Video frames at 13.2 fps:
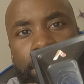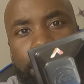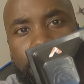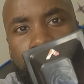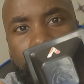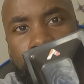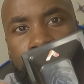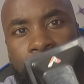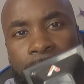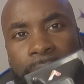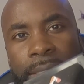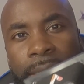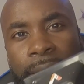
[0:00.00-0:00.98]
one this is, but
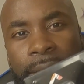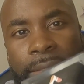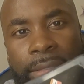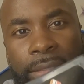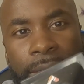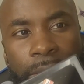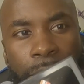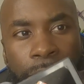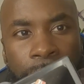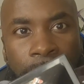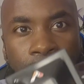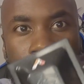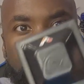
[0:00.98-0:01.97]
this is like the
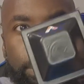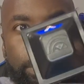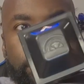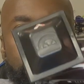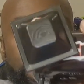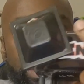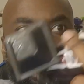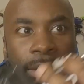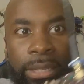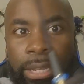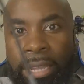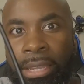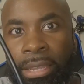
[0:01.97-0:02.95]
OG one.
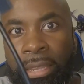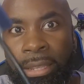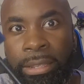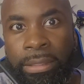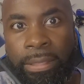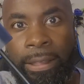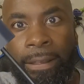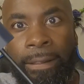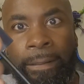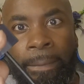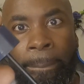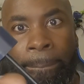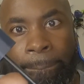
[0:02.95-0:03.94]
And
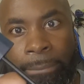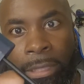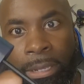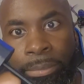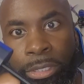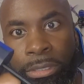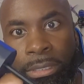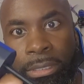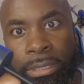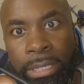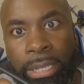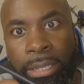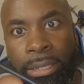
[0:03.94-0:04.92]
I'm
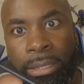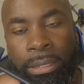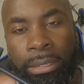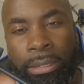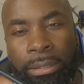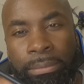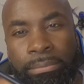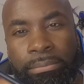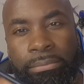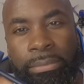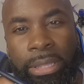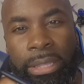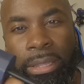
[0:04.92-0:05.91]
using a
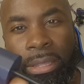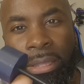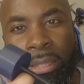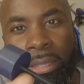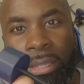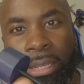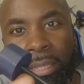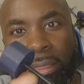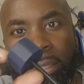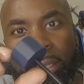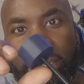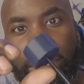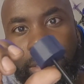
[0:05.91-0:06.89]

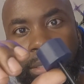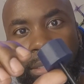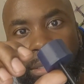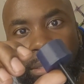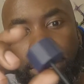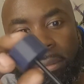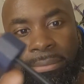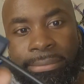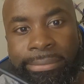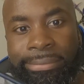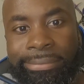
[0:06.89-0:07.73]
Ethics.